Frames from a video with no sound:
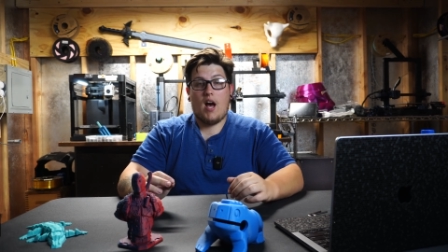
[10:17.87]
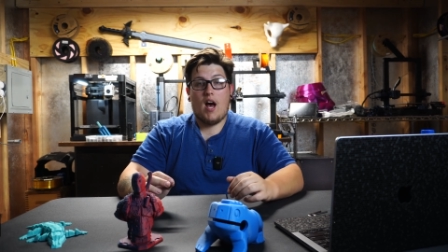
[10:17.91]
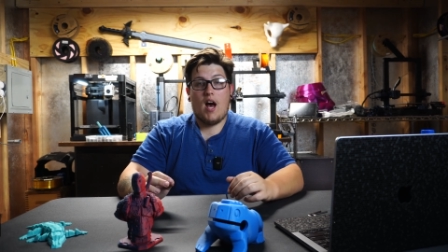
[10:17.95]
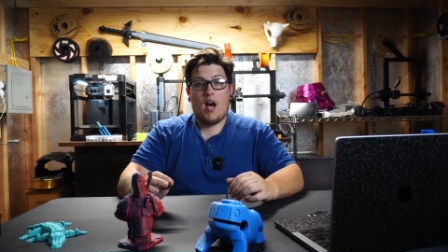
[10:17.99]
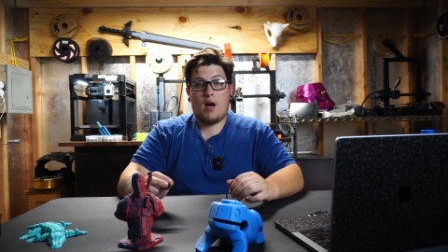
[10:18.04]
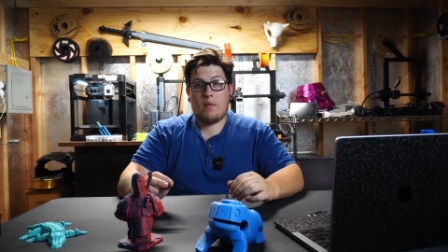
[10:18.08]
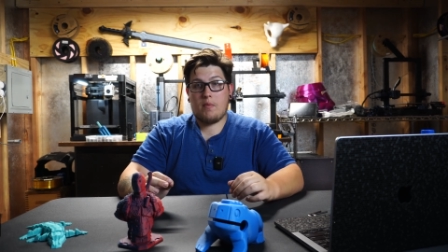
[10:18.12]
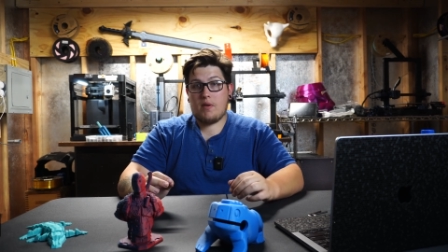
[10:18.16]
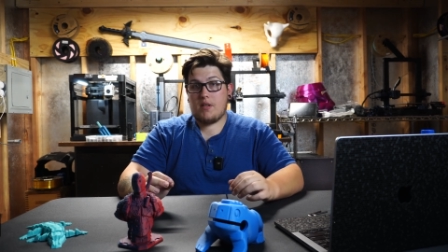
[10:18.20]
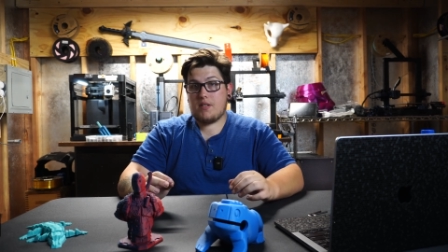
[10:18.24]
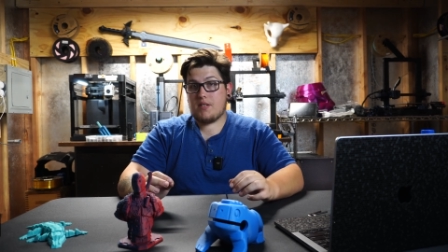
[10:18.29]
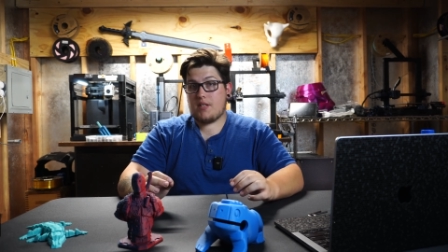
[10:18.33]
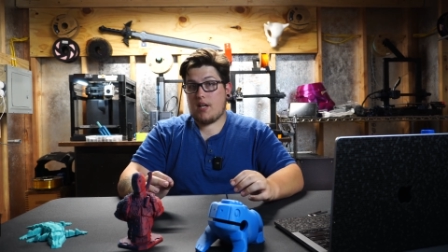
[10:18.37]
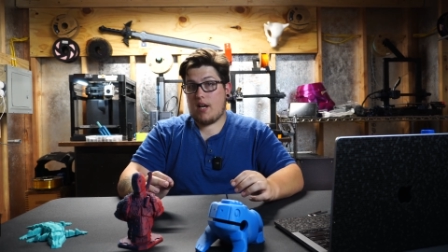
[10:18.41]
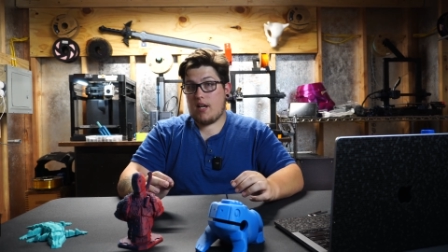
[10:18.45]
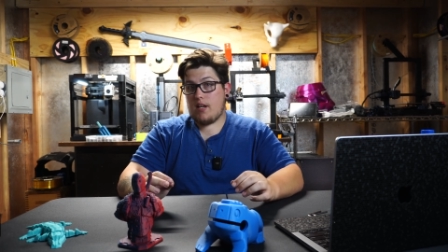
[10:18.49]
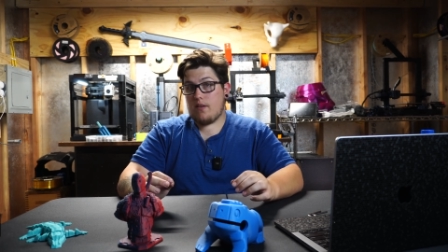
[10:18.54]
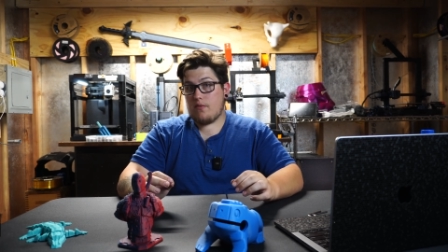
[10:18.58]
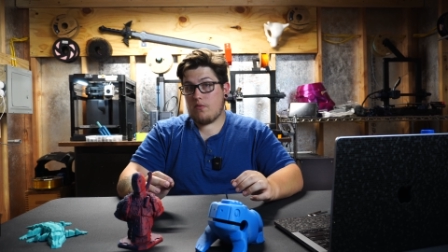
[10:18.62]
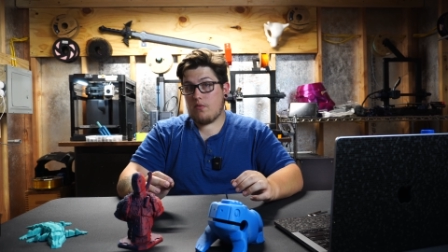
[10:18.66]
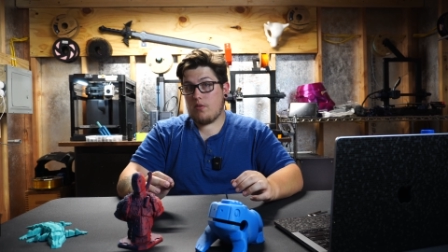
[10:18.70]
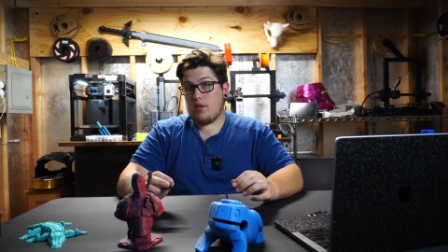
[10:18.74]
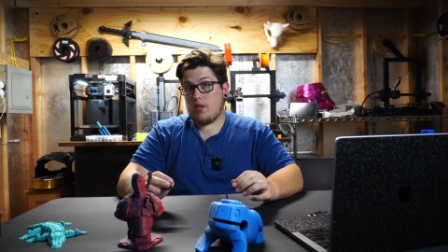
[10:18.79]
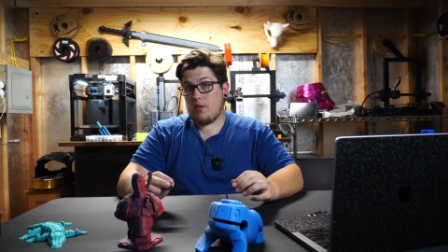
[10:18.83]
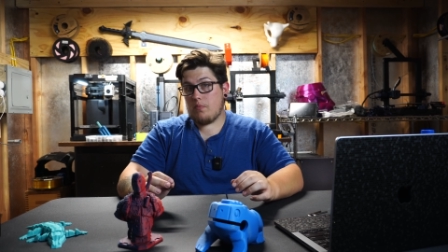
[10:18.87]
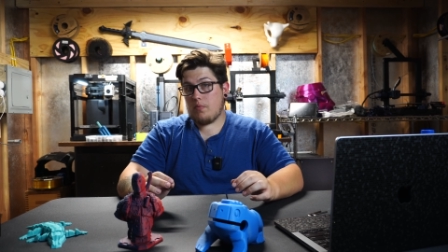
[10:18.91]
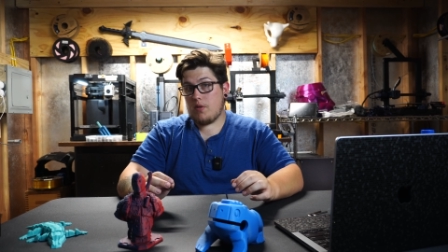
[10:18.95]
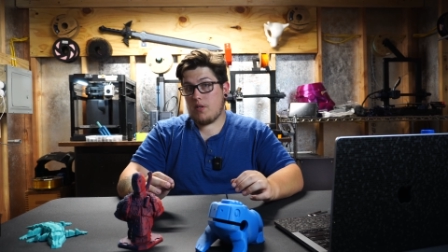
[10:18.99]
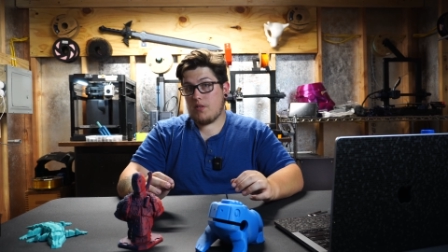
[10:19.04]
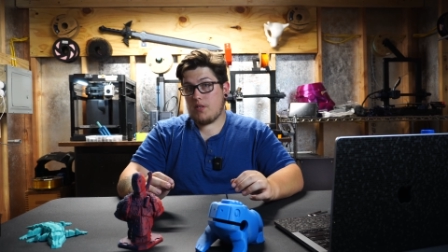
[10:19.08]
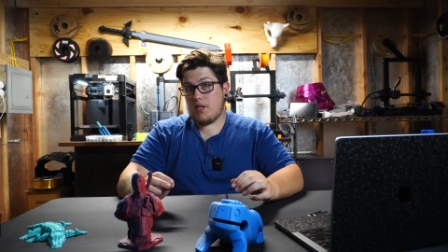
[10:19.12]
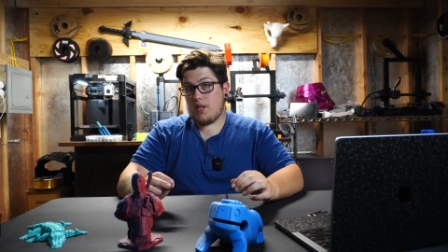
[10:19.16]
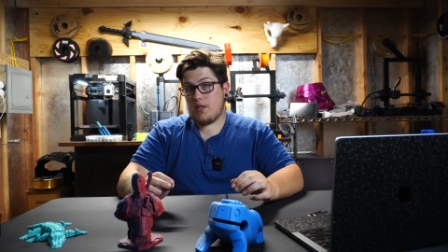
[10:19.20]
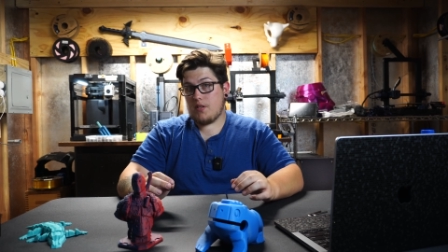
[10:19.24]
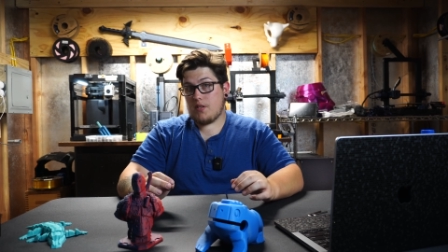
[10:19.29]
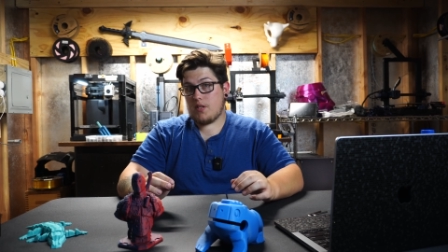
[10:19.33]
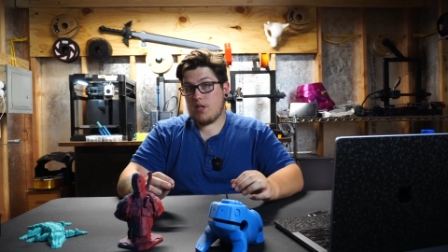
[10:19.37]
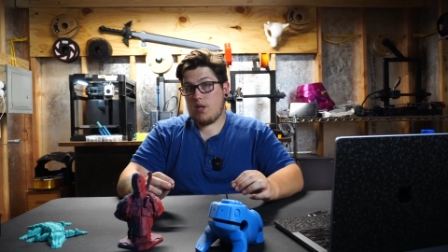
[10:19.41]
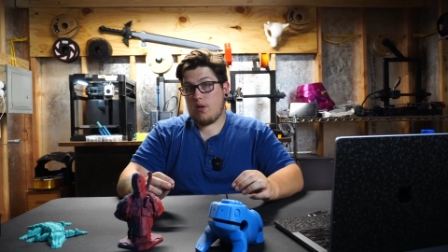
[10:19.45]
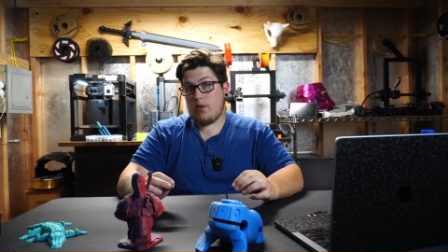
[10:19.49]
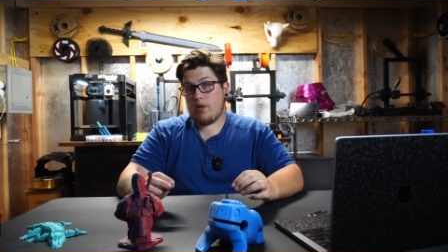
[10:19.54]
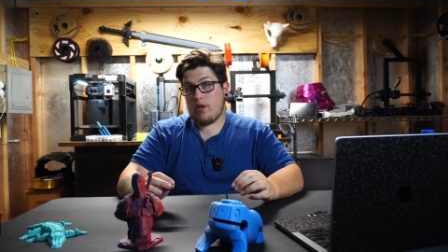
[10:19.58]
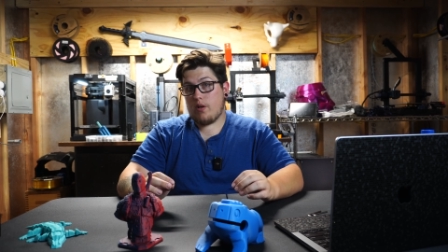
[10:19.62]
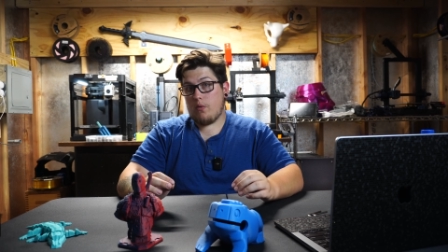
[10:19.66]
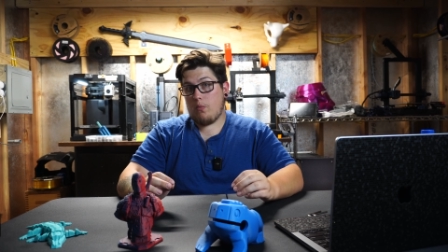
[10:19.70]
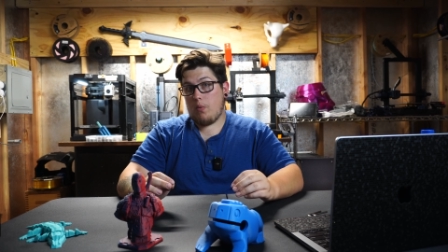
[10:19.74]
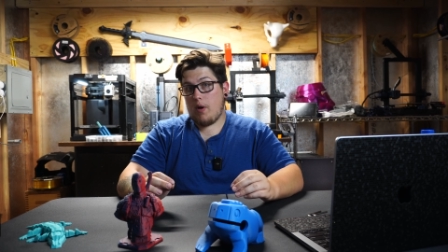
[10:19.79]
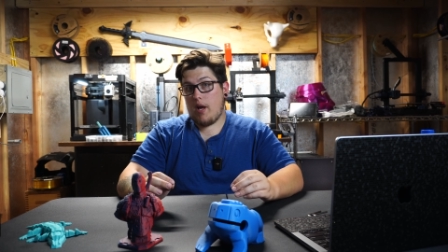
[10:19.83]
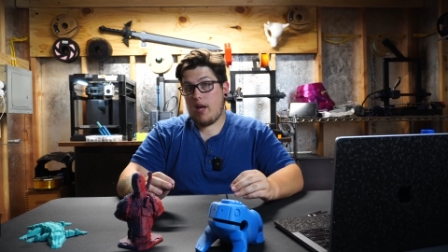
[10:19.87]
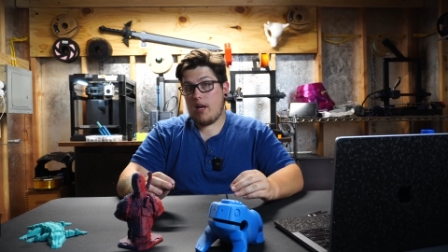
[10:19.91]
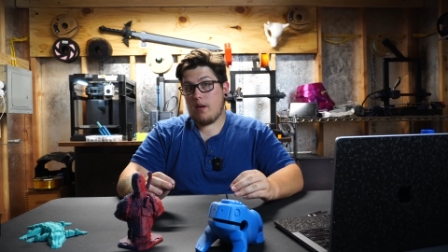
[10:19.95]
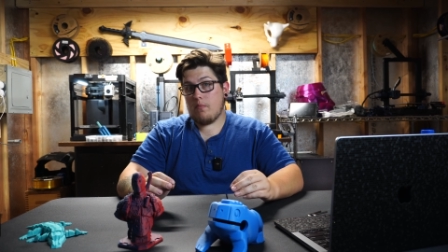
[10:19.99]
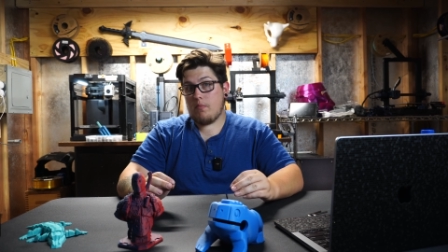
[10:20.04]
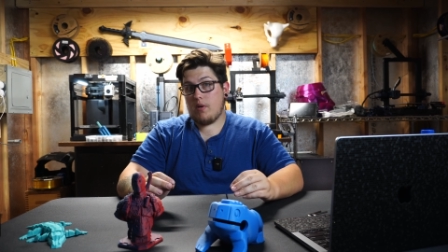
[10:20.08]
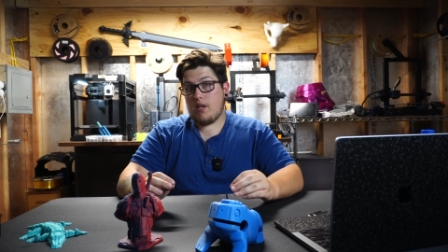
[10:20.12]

hobby side of 3D printing is going away,